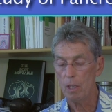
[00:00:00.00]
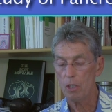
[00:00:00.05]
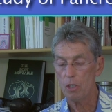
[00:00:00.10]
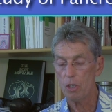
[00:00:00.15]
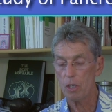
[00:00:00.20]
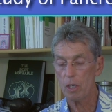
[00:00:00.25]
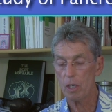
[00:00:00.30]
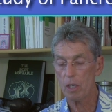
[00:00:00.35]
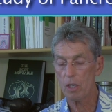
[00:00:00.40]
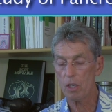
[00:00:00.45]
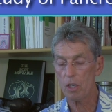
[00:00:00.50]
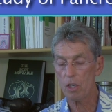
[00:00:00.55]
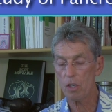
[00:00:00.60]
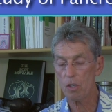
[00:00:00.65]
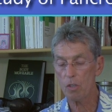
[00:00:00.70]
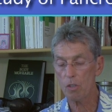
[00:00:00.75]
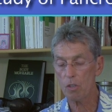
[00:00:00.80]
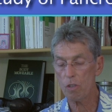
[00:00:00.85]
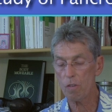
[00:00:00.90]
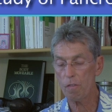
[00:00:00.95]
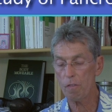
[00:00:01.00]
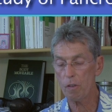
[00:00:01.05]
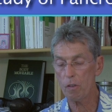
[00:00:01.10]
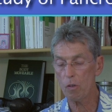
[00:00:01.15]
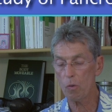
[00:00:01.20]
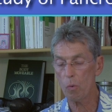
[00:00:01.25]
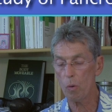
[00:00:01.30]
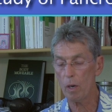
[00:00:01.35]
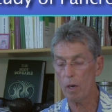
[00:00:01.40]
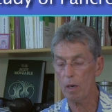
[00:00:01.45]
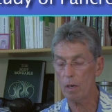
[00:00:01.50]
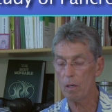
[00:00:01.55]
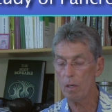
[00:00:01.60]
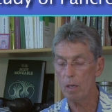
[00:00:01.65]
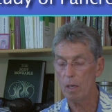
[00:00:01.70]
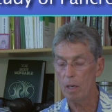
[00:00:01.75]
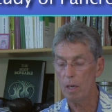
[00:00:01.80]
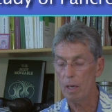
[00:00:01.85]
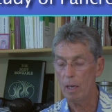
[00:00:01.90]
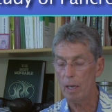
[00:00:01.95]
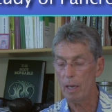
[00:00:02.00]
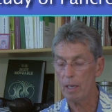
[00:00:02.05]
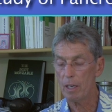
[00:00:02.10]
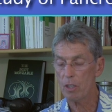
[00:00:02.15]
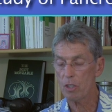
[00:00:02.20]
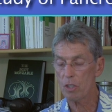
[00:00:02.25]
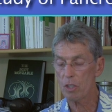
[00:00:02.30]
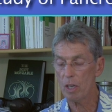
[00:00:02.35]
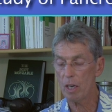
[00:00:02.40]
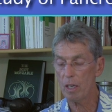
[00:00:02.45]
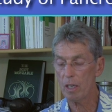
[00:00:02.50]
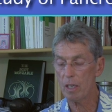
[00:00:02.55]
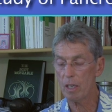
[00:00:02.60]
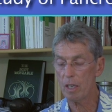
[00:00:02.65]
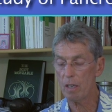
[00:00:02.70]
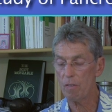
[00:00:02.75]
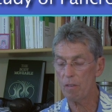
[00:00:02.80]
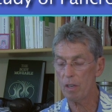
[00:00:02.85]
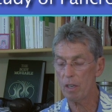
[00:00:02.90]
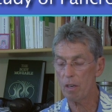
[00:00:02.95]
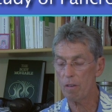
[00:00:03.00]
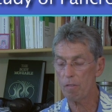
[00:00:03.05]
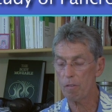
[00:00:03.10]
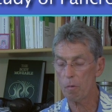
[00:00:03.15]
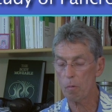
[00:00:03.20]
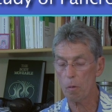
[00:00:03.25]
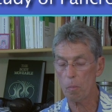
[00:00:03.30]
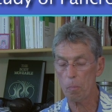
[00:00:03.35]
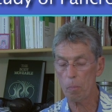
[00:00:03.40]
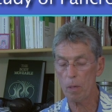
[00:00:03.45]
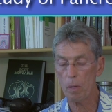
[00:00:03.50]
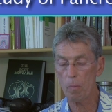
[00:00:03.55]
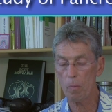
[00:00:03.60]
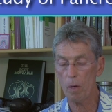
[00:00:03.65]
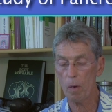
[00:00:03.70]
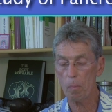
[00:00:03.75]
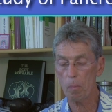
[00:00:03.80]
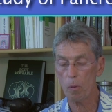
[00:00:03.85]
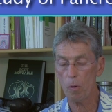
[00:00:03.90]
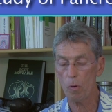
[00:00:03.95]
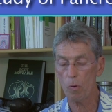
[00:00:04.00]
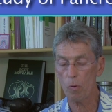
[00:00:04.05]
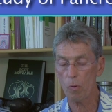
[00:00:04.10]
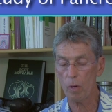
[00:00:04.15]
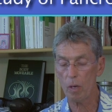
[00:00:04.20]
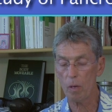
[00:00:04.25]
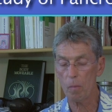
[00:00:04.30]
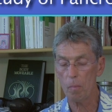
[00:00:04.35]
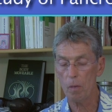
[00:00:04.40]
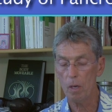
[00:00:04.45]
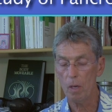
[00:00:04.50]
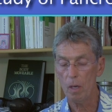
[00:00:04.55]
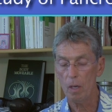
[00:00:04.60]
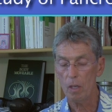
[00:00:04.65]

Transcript: She continues to feel well and has not deviated from her beam ray program